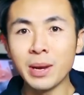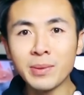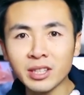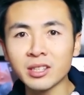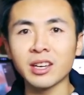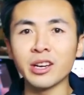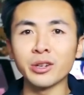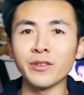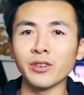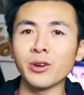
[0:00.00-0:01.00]
Maybe it's a
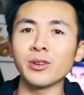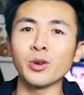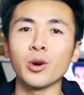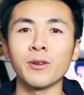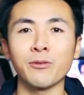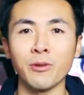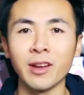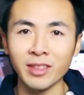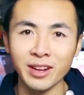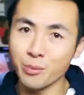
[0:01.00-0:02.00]
skill you've learned or a
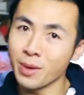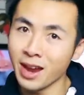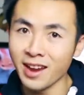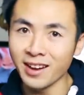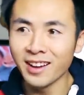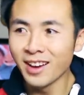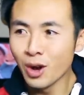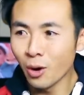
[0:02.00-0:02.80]
friend that you made,